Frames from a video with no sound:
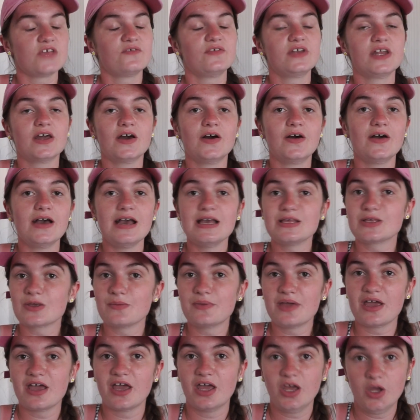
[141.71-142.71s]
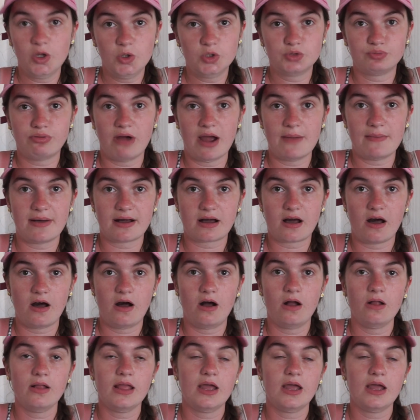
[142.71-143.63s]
video is gonna be a huge Primark haul.